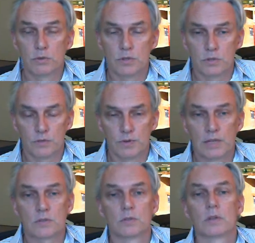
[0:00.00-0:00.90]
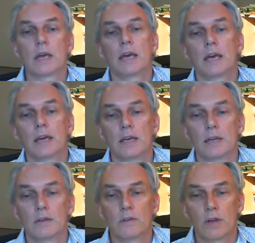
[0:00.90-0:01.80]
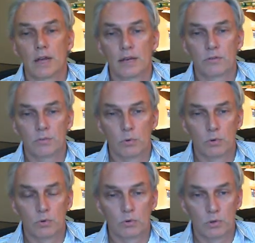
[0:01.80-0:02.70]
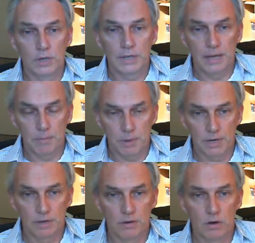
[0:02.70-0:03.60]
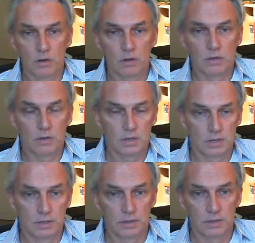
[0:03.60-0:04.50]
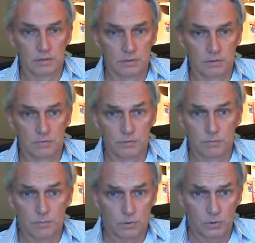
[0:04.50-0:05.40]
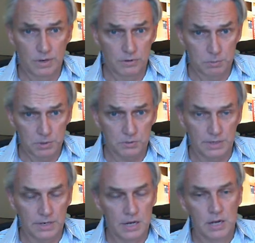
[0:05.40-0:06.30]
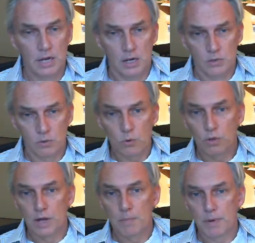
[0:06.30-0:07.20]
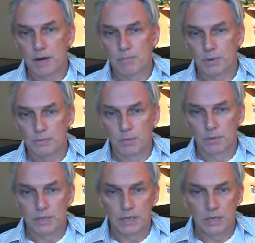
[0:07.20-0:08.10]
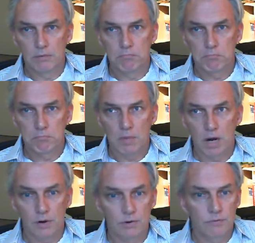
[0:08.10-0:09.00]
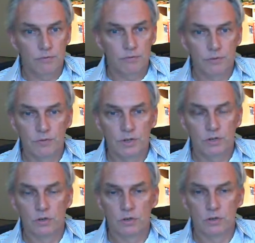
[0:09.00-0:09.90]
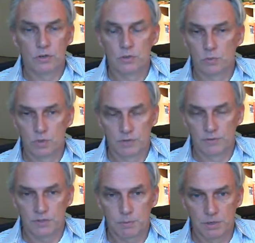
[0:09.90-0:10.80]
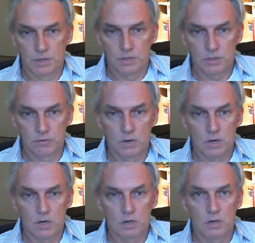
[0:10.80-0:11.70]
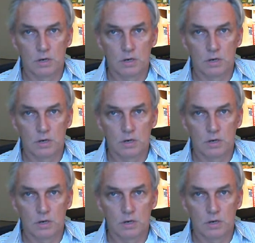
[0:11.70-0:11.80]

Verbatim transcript: turns on Vassal and a small learning campaign on uh, from Guderian's Blitzkrieg. So all up, I'm probably 150 turns worth of experience. So not